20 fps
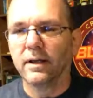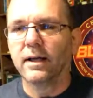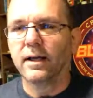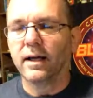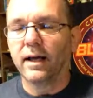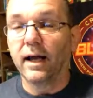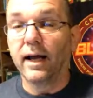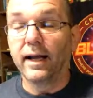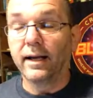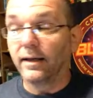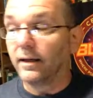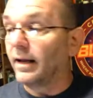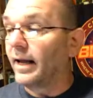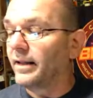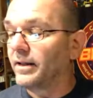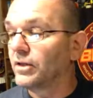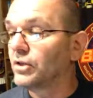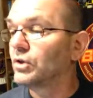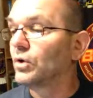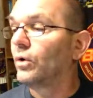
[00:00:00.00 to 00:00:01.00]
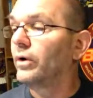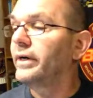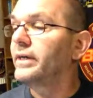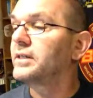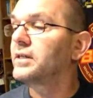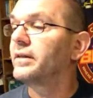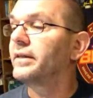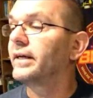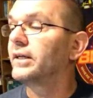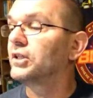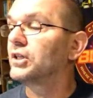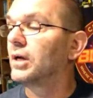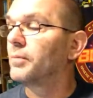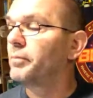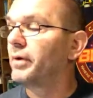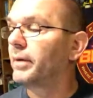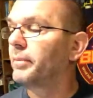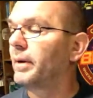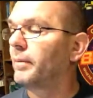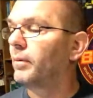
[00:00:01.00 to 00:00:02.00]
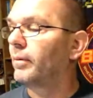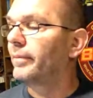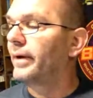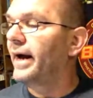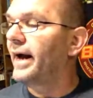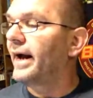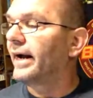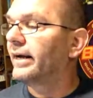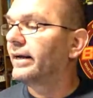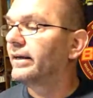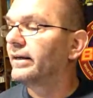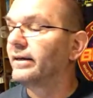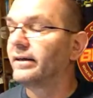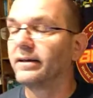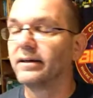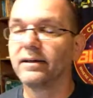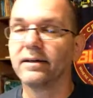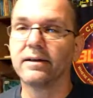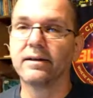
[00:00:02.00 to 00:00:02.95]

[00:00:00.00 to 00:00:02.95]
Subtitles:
You know, writing and storytelling are 2 different things.